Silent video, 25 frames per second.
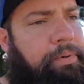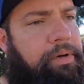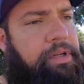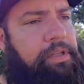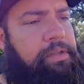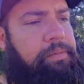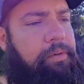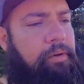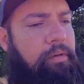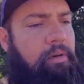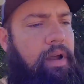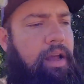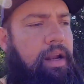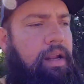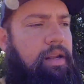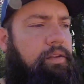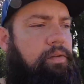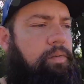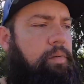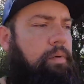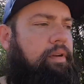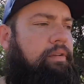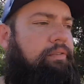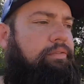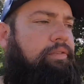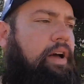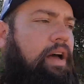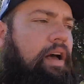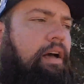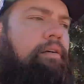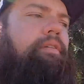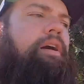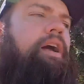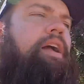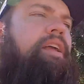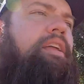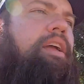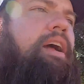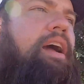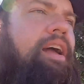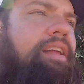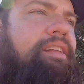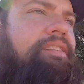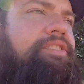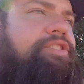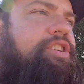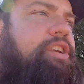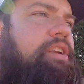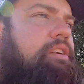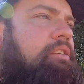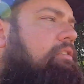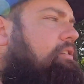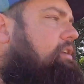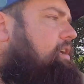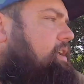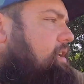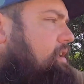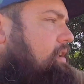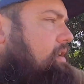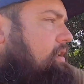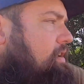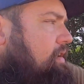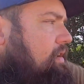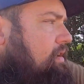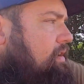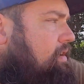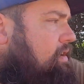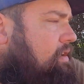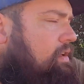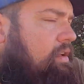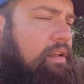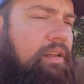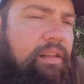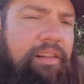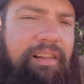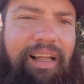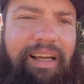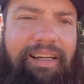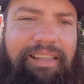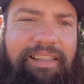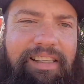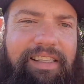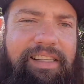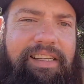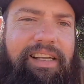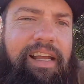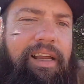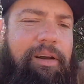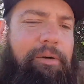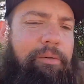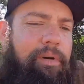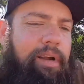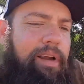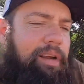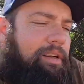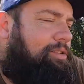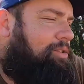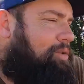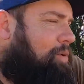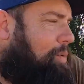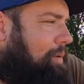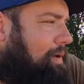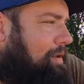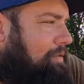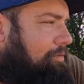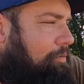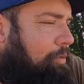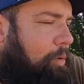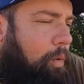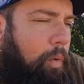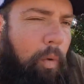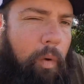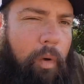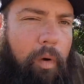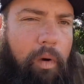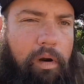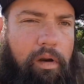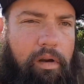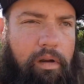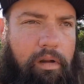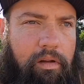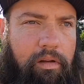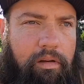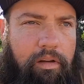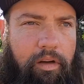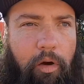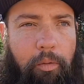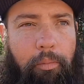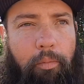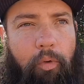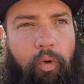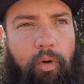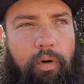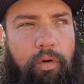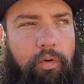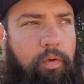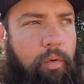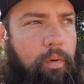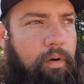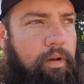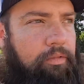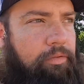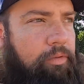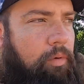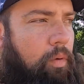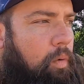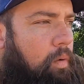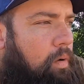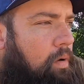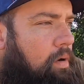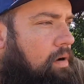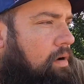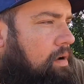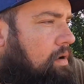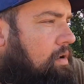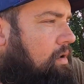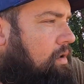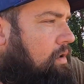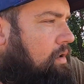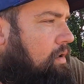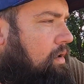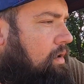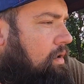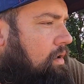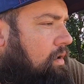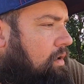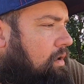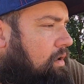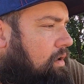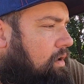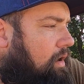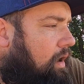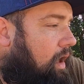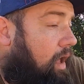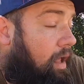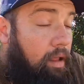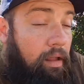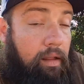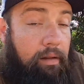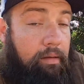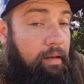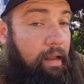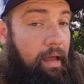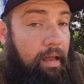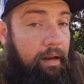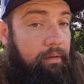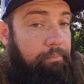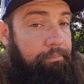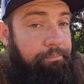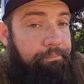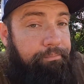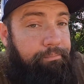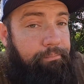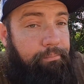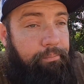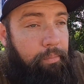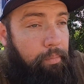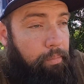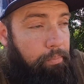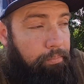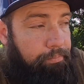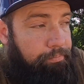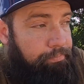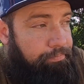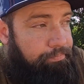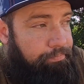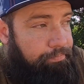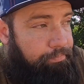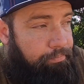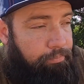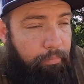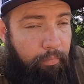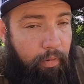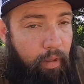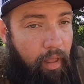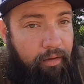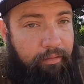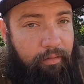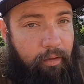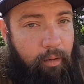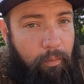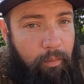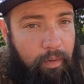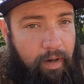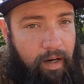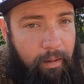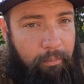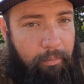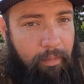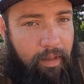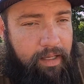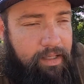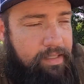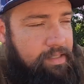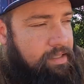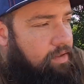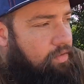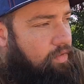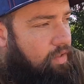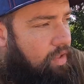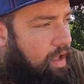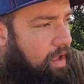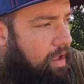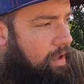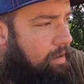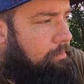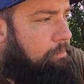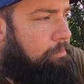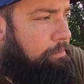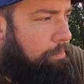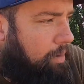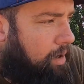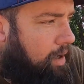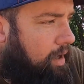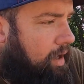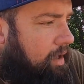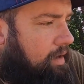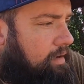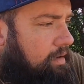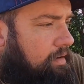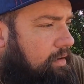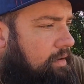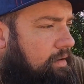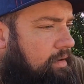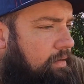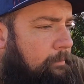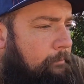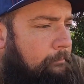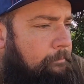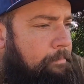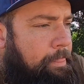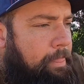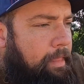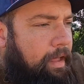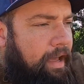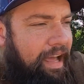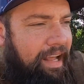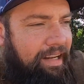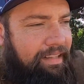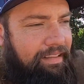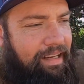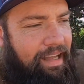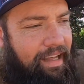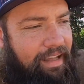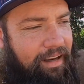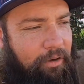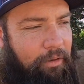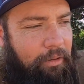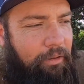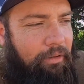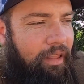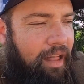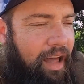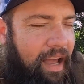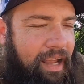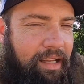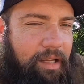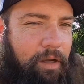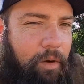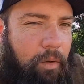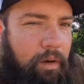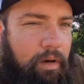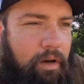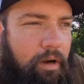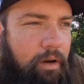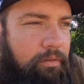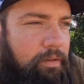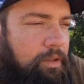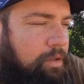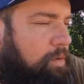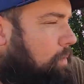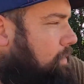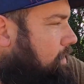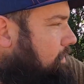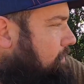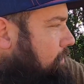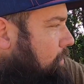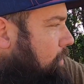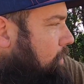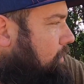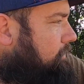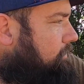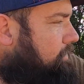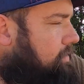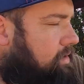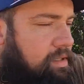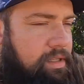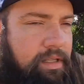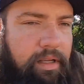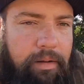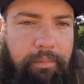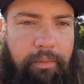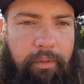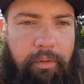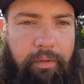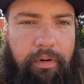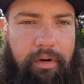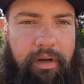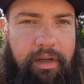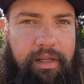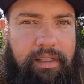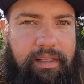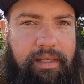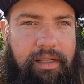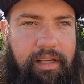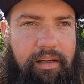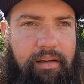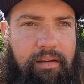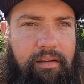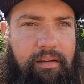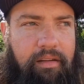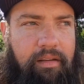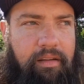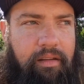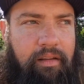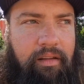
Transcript: puts me right at 25. I generally like to stay around 24, no more than 24. I love it when I'm less than that, but I don't like going over 24 for the simple reason